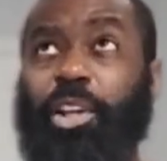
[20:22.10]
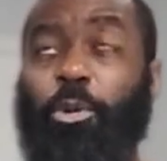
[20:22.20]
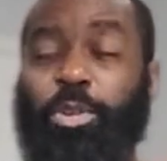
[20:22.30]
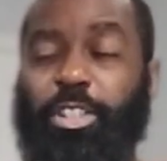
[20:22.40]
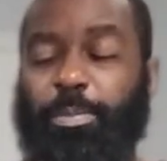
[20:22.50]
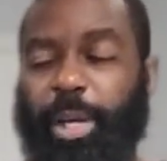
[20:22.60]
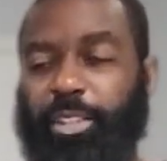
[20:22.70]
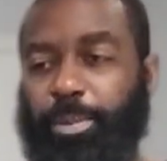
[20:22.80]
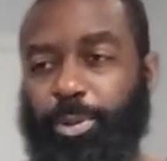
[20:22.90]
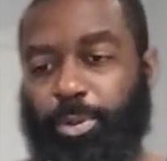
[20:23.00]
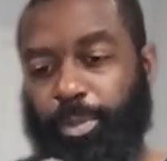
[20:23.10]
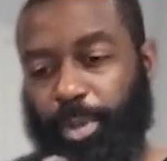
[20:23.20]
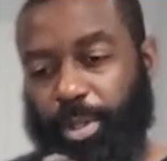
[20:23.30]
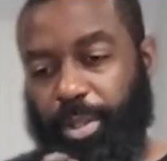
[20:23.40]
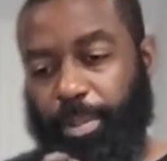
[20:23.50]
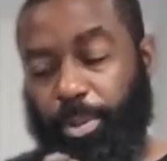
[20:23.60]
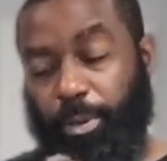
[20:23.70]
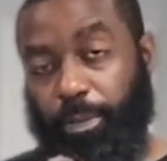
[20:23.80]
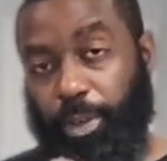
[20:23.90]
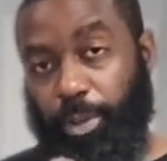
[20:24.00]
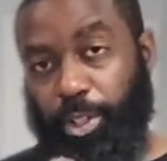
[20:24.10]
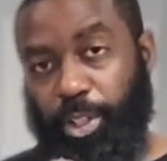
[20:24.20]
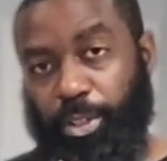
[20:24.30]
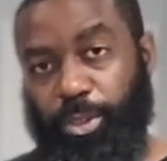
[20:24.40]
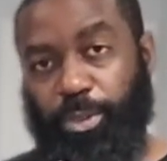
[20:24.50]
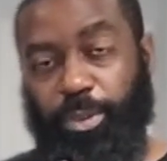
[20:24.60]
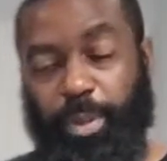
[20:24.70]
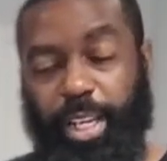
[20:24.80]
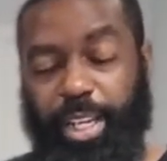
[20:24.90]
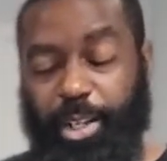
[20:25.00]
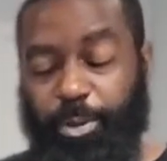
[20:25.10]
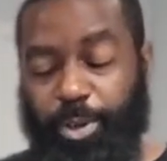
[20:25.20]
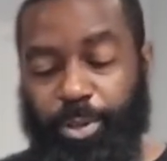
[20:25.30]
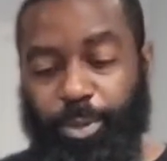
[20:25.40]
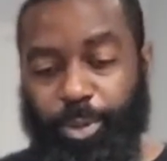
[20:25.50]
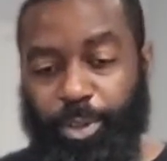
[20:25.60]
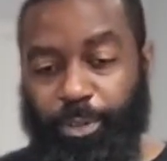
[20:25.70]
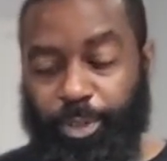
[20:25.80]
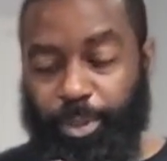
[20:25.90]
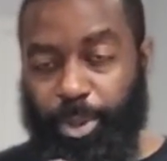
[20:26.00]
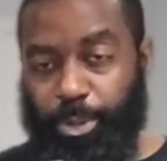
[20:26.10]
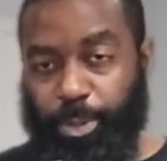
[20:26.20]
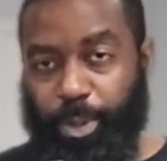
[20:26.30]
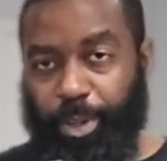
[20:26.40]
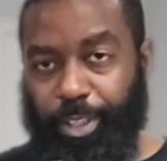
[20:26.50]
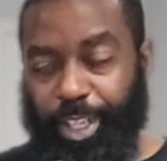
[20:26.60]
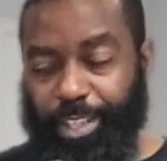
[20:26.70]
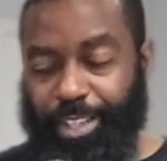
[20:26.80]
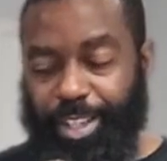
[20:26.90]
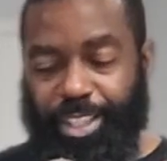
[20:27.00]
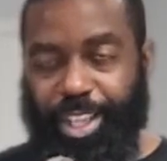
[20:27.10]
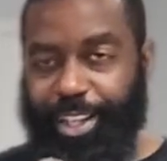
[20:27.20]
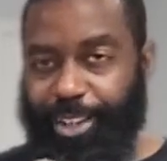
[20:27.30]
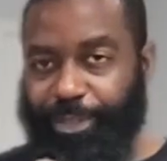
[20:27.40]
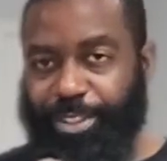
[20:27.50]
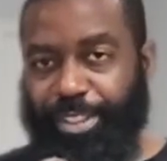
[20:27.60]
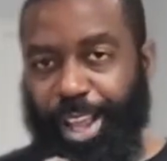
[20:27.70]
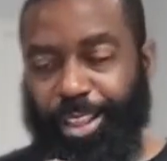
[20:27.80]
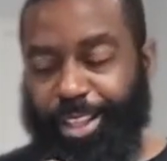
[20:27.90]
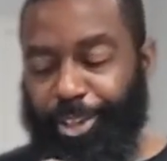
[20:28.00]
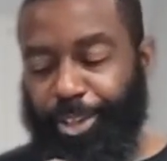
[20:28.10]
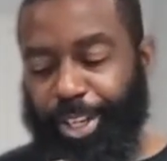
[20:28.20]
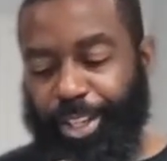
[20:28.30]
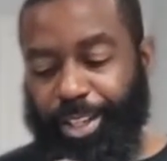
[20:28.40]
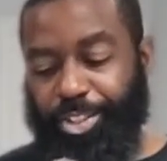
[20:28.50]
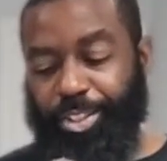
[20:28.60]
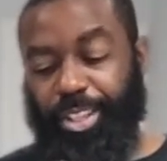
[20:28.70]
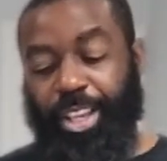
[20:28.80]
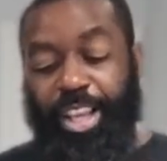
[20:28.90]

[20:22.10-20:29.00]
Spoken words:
respectable portfolios from anywhere in the world for the most part. Like I said, you got to have a solid internet connection.